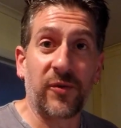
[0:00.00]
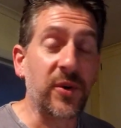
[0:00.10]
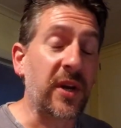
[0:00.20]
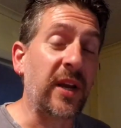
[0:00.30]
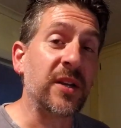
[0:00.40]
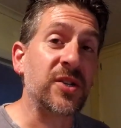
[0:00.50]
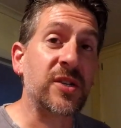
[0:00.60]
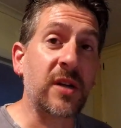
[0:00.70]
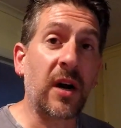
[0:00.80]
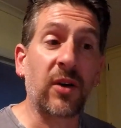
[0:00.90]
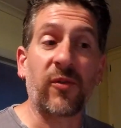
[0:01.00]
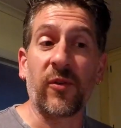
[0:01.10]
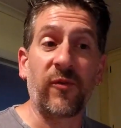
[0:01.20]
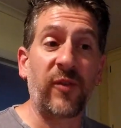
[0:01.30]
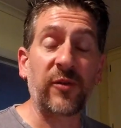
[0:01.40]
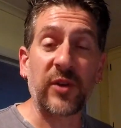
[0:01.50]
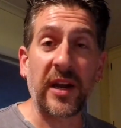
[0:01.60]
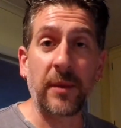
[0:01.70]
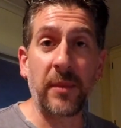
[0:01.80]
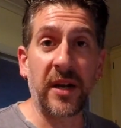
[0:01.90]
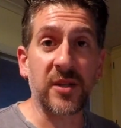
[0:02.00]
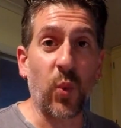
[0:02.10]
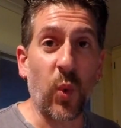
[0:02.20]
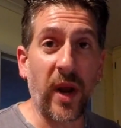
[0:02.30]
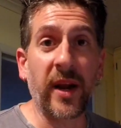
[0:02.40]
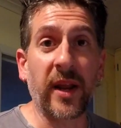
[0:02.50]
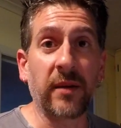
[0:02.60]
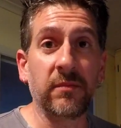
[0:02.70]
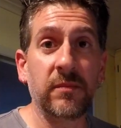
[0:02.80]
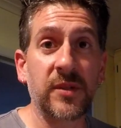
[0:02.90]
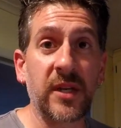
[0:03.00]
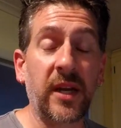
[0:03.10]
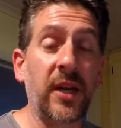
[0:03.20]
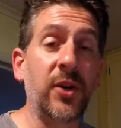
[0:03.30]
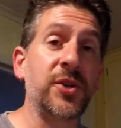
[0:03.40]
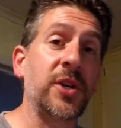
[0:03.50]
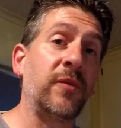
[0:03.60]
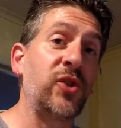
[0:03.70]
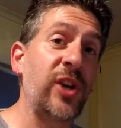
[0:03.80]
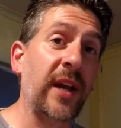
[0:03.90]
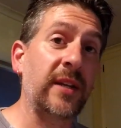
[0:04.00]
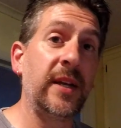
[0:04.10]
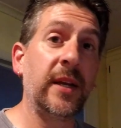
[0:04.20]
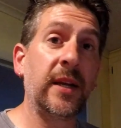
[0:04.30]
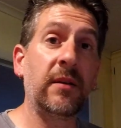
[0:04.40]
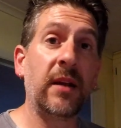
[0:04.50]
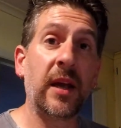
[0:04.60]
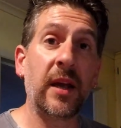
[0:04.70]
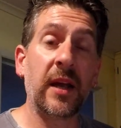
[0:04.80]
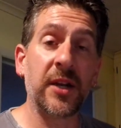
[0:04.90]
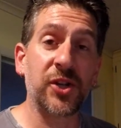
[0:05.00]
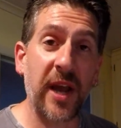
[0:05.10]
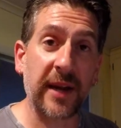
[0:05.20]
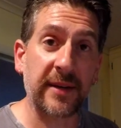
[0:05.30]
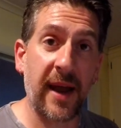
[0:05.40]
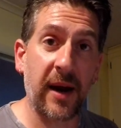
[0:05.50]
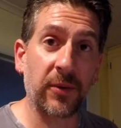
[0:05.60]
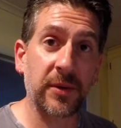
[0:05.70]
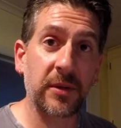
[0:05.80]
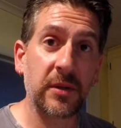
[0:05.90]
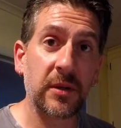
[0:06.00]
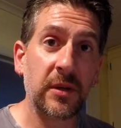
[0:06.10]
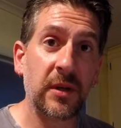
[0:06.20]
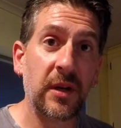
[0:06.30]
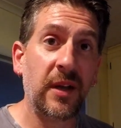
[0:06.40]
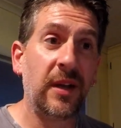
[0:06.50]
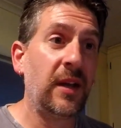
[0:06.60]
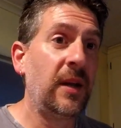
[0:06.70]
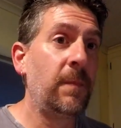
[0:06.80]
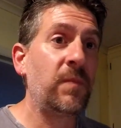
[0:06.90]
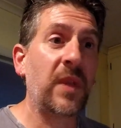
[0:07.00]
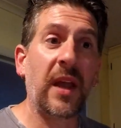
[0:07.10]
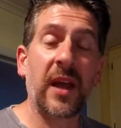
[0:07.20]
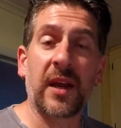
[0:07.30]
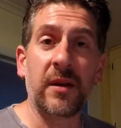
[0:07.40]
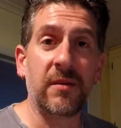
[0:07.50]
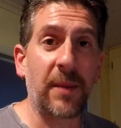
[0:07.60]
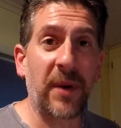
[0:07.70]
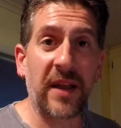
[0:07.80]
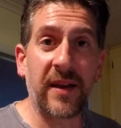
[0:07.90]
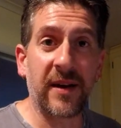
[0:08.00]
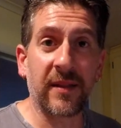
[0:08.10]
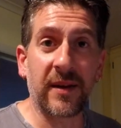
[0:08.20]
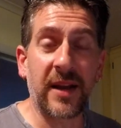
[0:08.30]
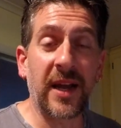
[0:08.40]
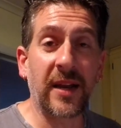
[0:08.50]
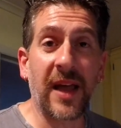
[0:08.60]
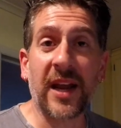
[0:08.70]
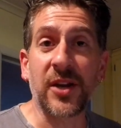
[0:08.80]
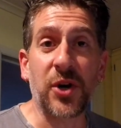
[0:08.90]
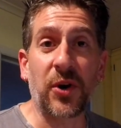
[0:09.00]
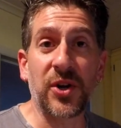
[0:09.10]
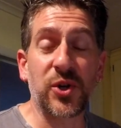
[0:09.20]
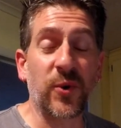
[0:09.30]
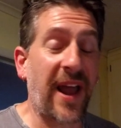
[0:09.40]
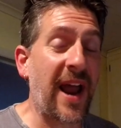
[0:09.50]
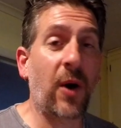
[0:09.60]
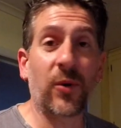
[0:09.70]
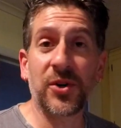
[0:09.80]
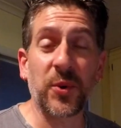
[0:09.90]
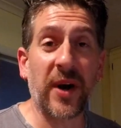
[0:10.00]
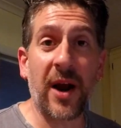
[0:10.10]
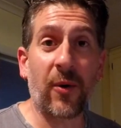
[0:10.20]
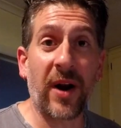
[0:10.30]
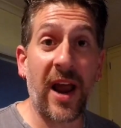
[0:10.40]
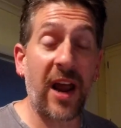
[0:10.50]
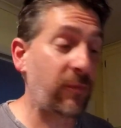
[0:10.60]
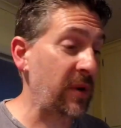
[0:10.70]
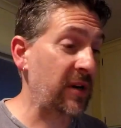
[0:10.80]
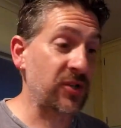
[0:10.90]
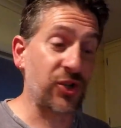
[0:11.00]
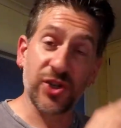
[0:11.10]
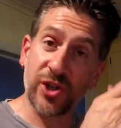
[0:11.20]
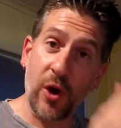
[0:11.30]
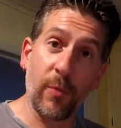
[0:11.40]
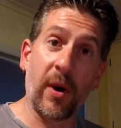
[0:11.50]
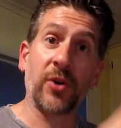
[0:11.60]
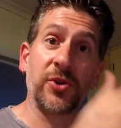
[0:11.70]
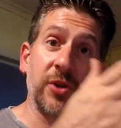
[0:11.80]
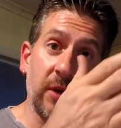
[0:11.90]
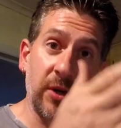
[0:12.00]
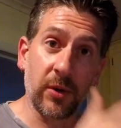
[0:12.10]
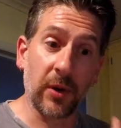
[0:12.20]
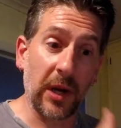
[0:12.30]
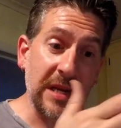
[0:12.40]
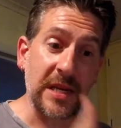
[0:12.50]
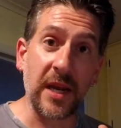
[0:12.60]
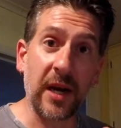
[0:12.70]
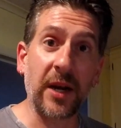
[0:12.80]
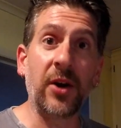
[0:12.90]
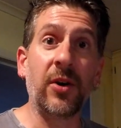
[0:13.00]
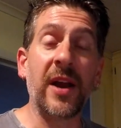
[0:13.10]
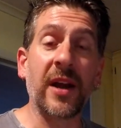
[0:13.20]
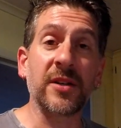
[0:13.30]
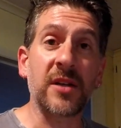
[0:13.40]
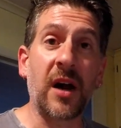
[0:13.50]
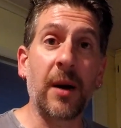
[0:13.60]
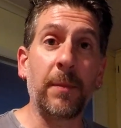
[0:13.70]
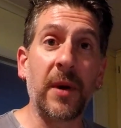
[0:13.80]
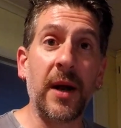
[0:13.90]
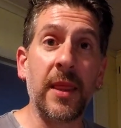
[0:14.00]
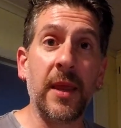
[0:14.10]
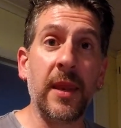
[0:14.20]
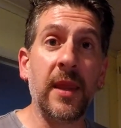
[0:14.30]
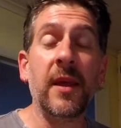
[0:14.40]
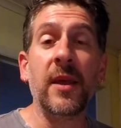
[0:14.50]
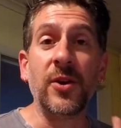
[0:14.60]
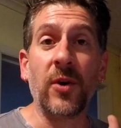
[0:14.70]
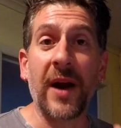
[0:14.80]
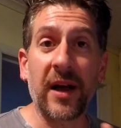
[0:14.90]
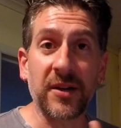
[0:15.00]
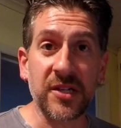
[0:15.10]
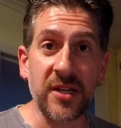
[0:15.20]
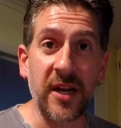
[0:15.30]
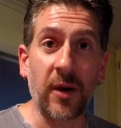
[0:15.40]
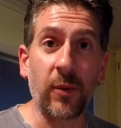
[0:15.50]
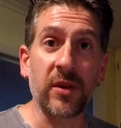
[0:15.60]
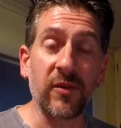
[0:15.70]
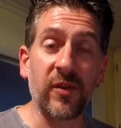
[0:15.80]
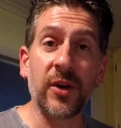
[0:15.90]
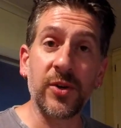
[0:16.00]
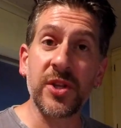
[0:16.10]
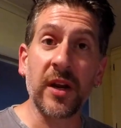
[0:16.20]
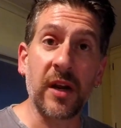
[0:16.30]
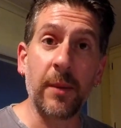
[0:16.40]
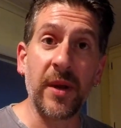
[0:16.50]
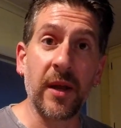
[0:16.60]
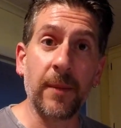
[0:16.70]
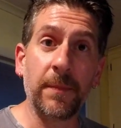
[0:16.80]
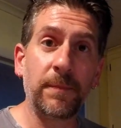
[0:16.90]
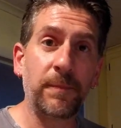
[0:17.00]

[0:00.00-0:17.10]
You can get stuck for 15 minutes waiting to get your stuff checked in and checked out. It can, by the end of the day, that can turn into an hour to an hour and a half because it just snowballs. You, you're late getting to your next stop, and then you're out of sync with the vendors that come in.